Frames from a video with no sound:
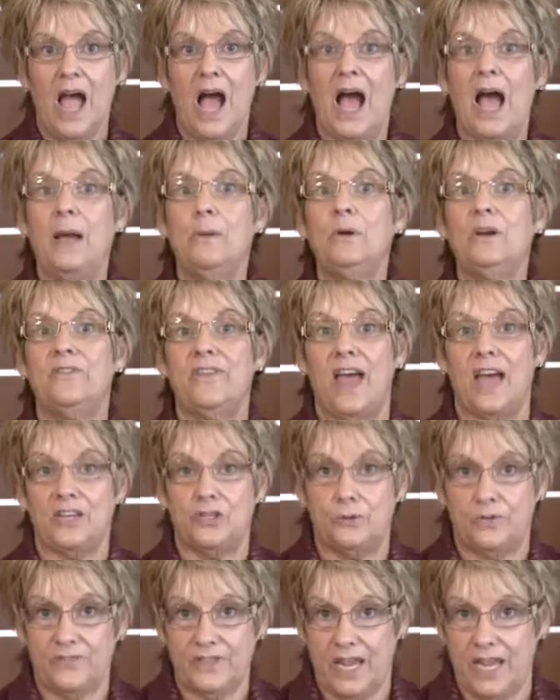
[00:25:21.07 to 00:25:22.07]
I would have had
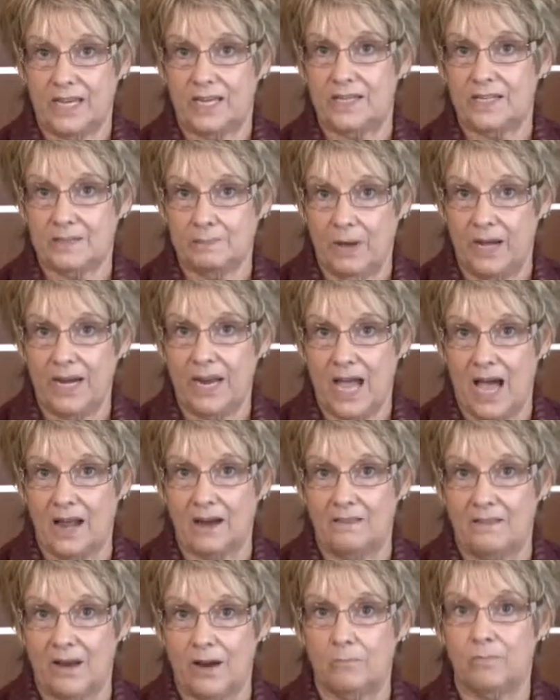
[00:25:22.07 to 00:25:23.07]
to have taken his money out
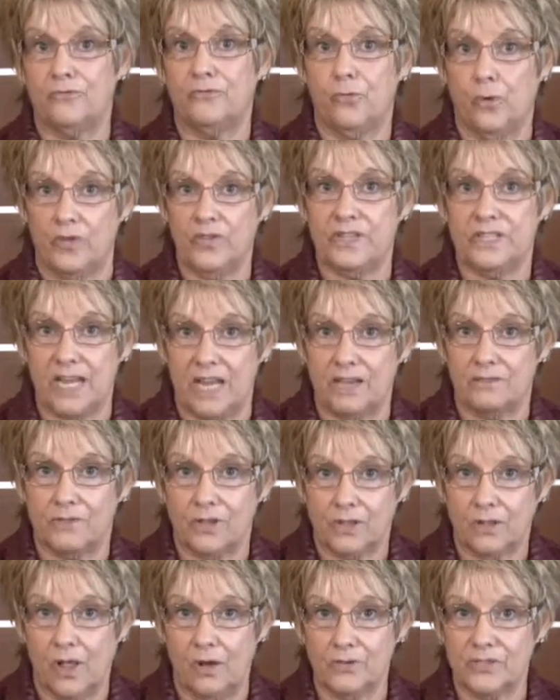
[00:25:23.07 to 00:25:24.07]
of there before the day of the
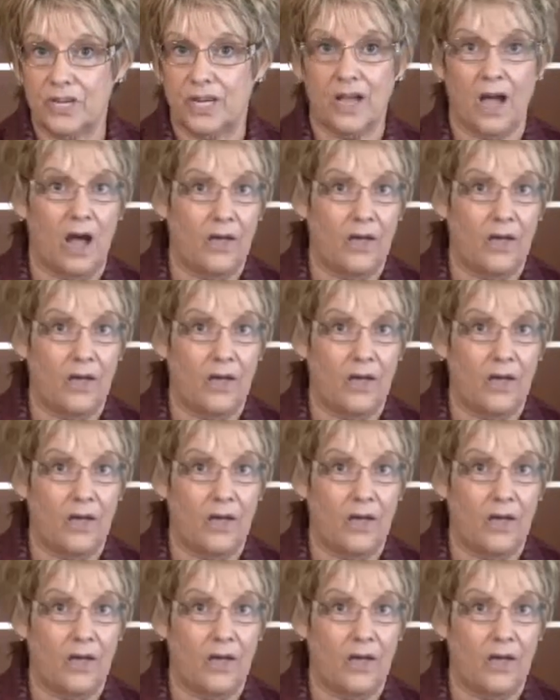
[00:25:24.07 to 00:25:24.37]
closing.